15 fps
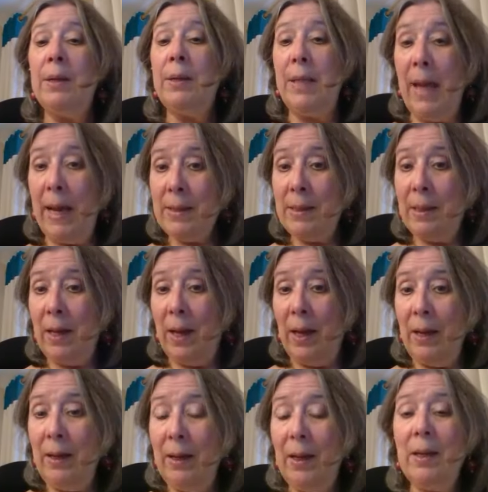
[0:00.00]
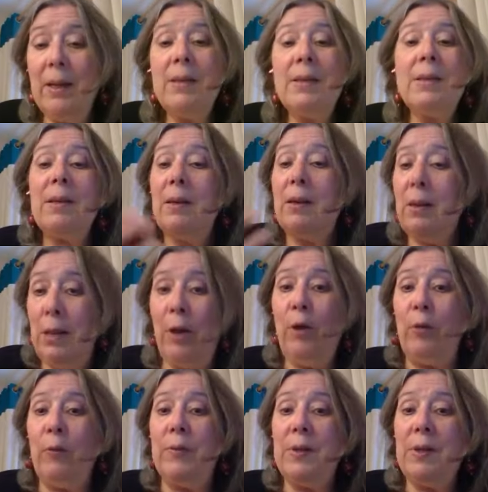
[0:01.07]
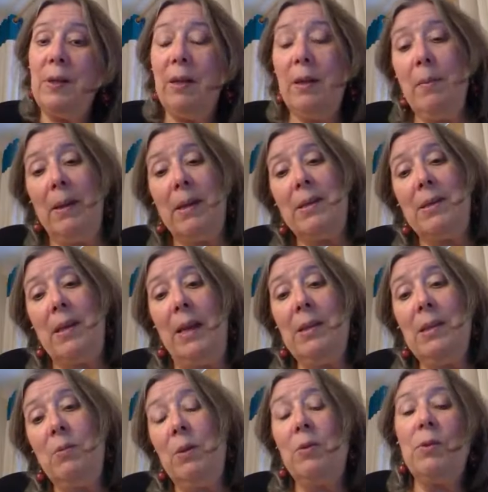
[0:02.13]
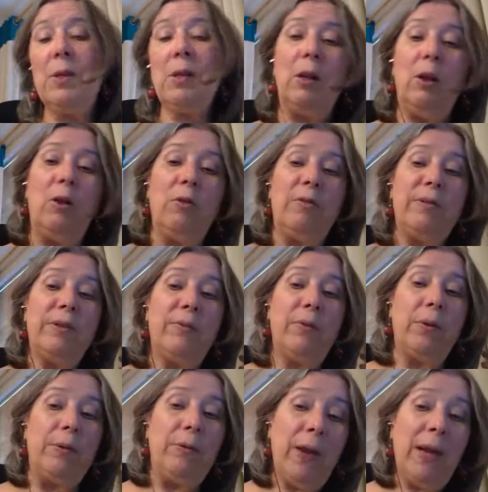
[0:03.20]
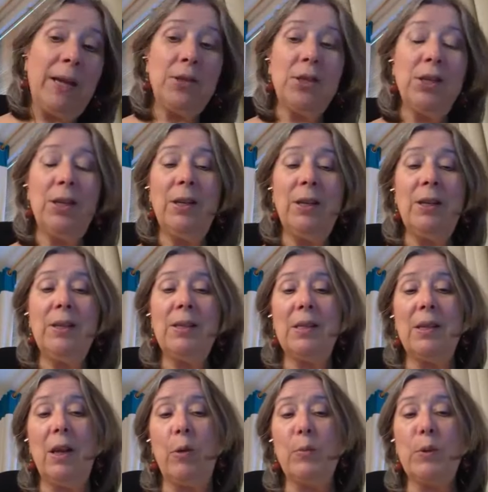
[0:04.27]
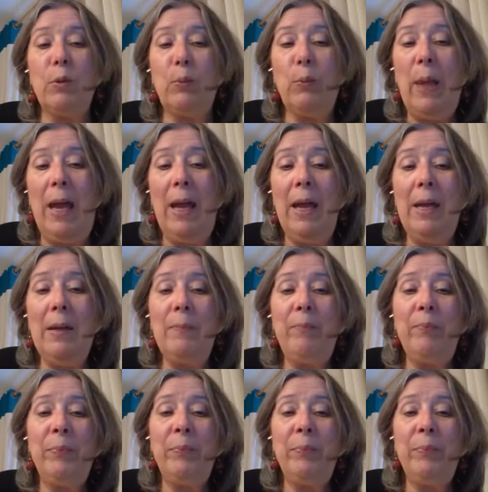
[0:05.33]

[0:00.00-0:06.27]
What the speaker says: The next thing is cloves. Now that makes sense. We use cloves for infections. It helps with pain.